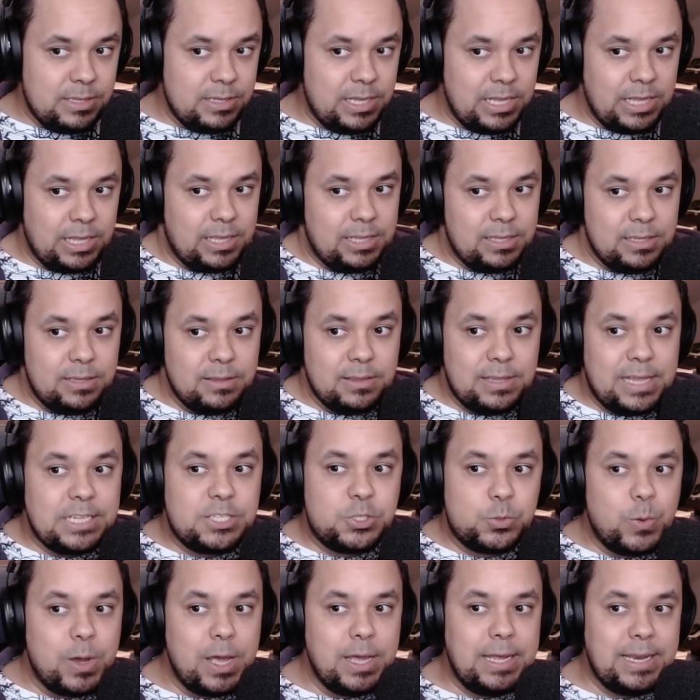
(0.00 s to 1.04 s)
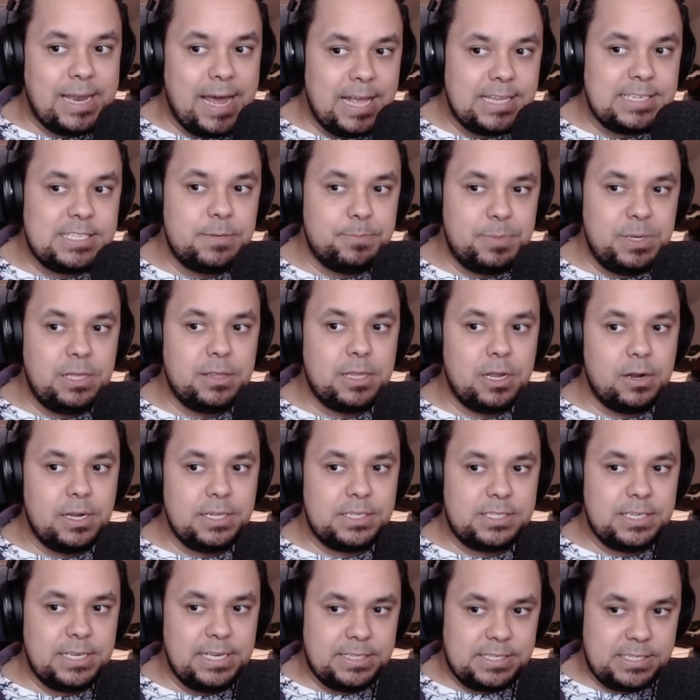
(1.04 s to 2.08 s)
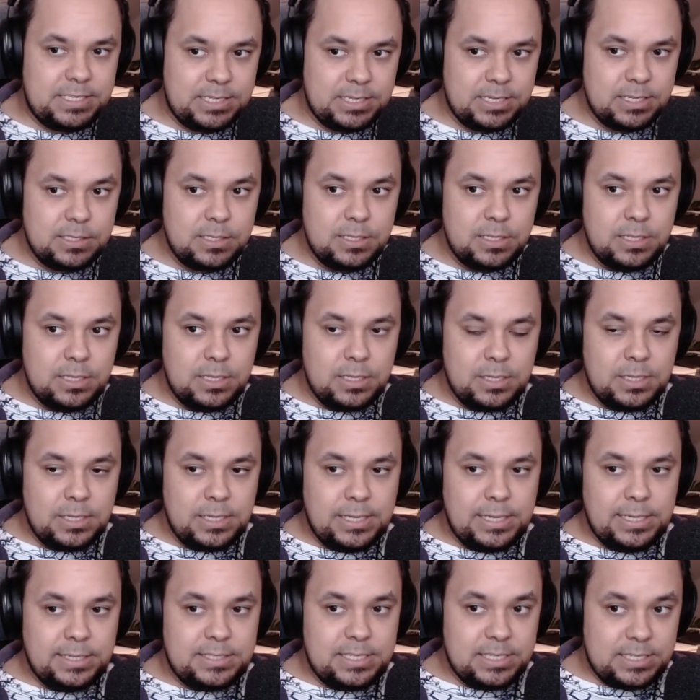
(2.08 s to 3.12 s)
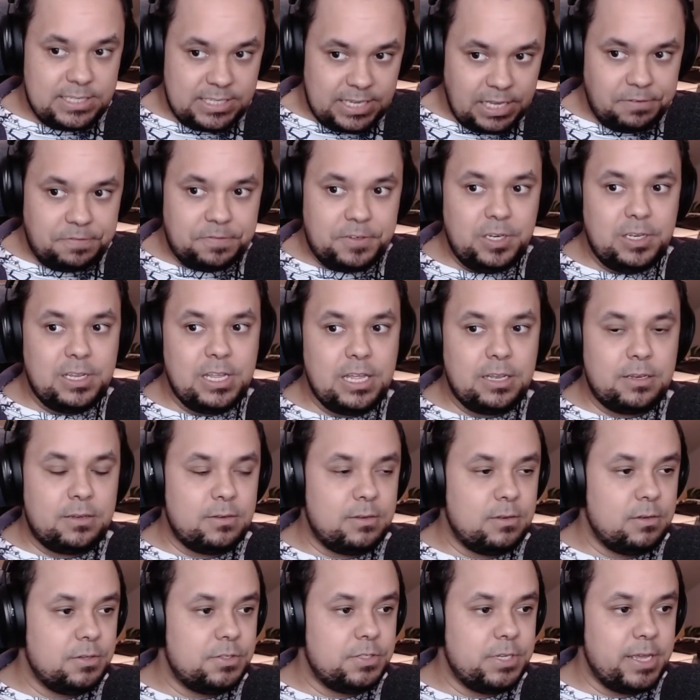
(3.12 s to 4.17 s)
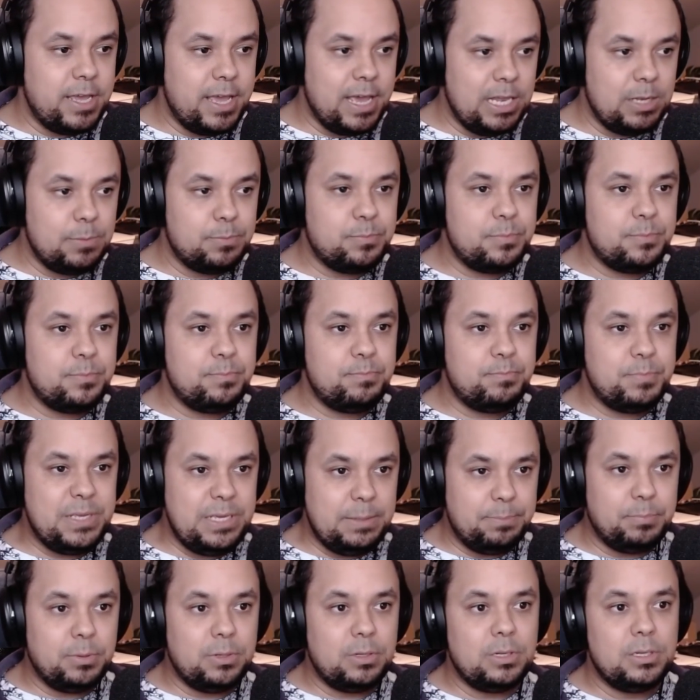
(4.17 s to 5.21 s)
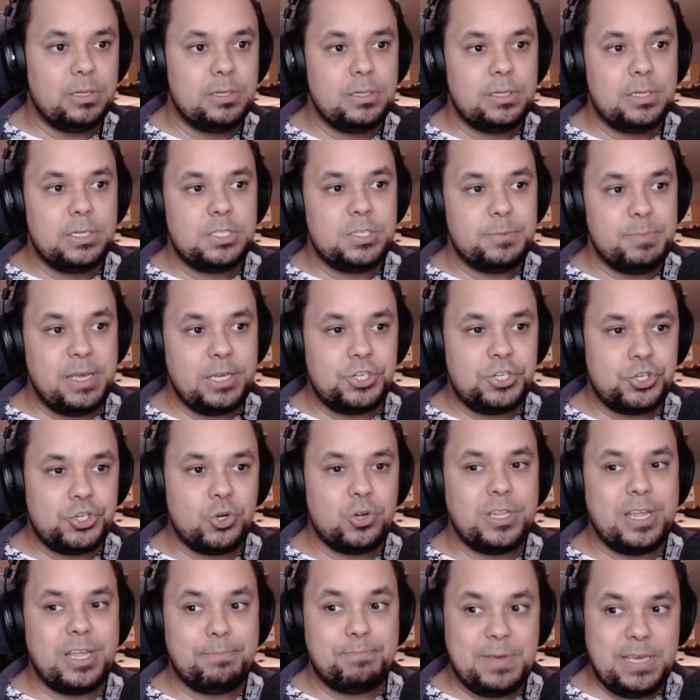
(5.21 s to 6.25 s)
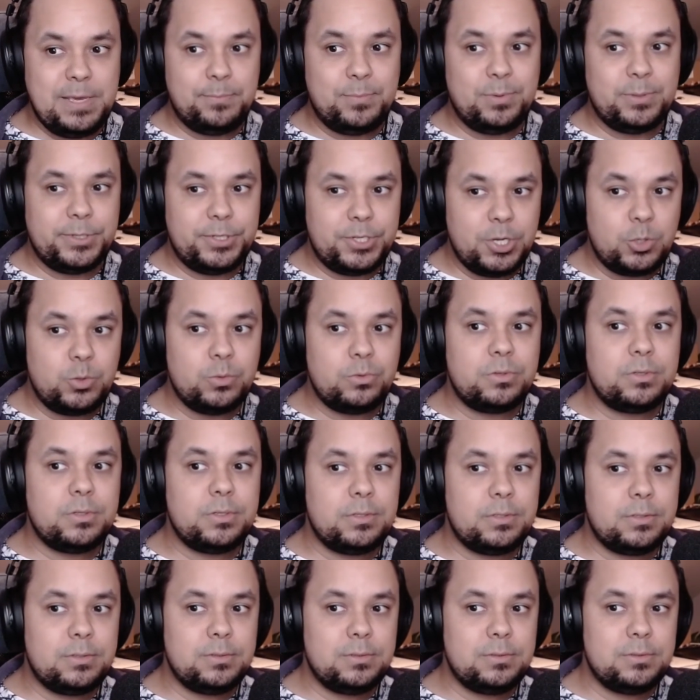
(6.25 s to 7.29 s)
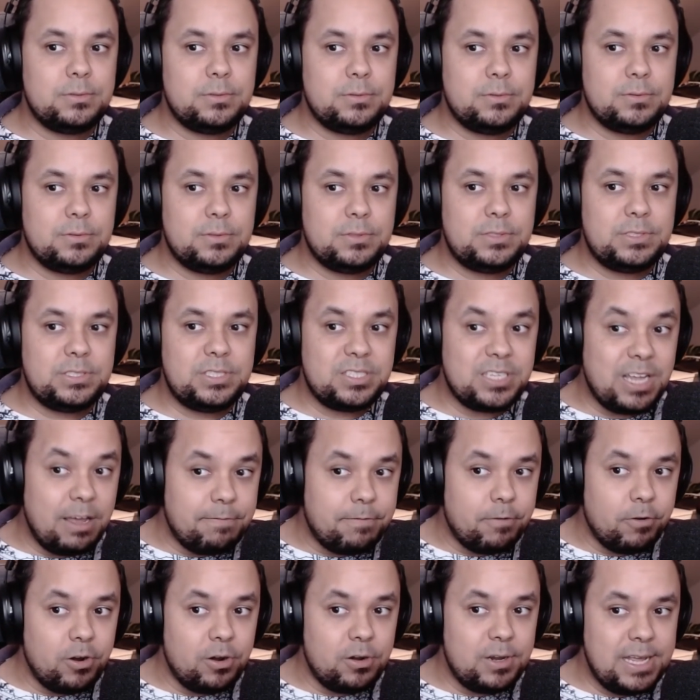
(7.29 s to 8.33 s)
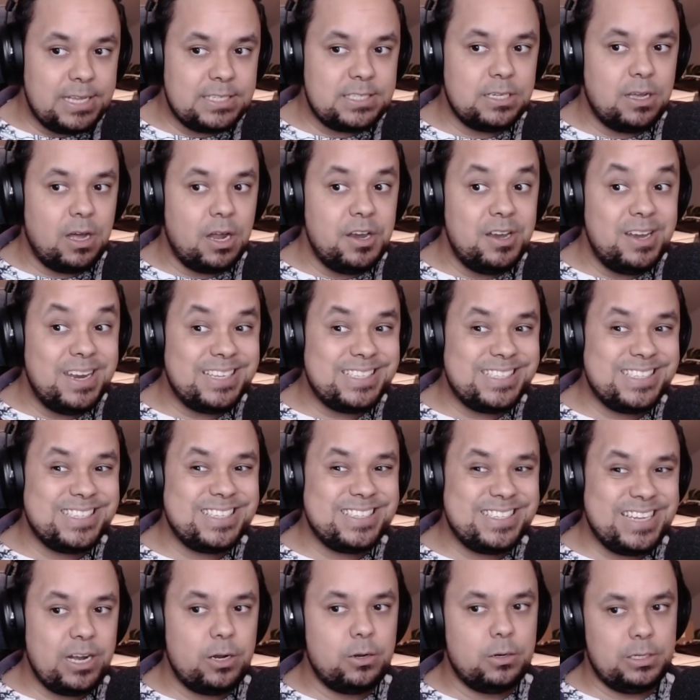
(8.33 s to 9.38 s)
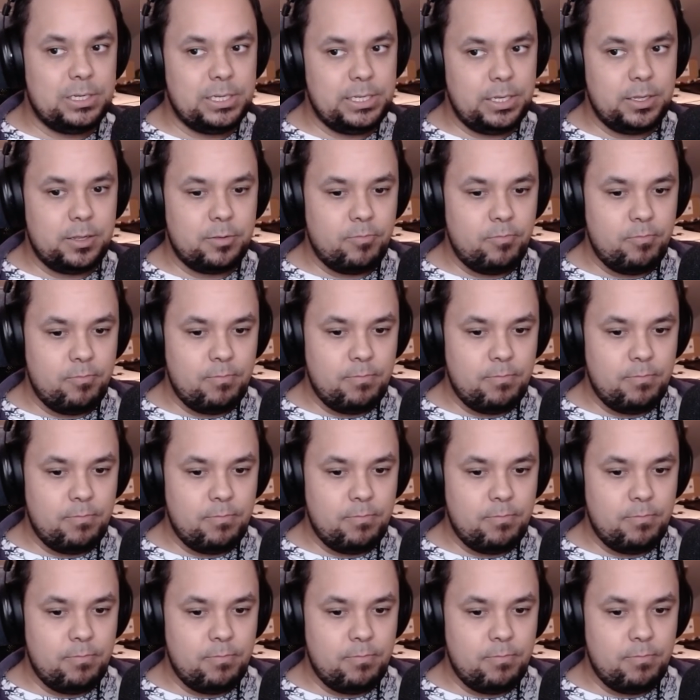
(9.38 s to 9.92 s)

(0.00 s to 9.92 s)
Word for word: like that's why it has to be there. It's it's it's a safety net to help people, to make sure that people don't suffer unnecessarily.